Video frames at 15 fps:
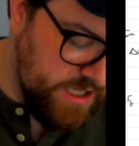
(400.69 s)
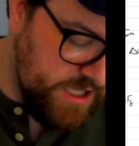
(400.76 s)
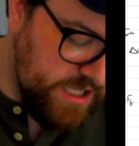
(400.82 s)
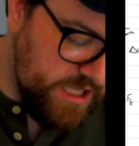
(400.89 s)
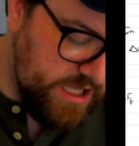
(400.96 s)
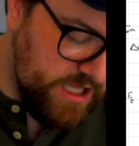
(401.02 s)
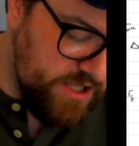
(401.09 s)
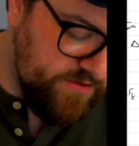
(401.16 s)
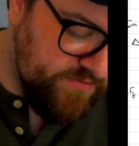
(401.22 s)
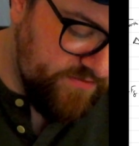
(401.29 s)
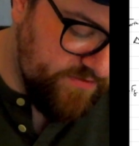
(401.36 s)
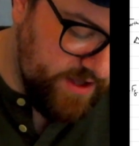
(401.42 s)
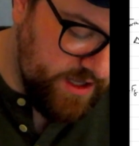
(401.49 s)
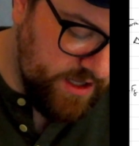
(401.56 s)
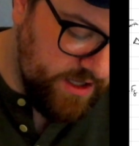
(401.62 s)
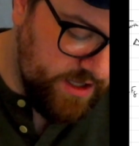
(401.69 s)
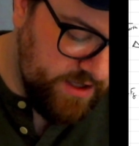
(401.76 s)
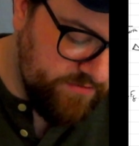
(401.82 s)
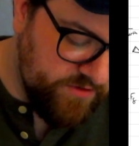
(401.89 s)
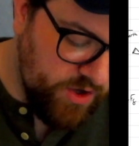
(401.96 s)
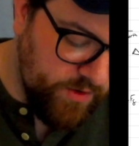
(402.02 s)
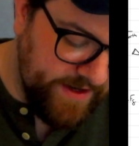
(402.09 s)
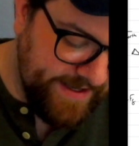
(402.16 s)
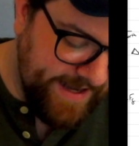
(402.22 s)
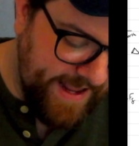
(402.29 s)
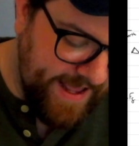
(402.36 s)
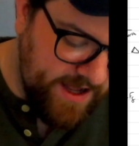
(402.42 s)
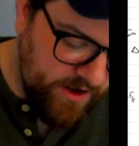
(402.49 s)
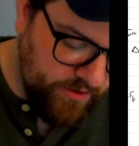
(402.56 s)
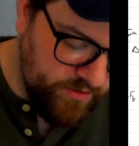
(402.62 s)
If going
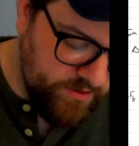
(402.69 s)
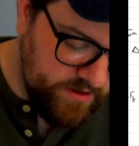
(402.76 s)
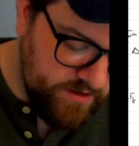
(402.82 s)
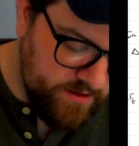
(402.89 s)
down,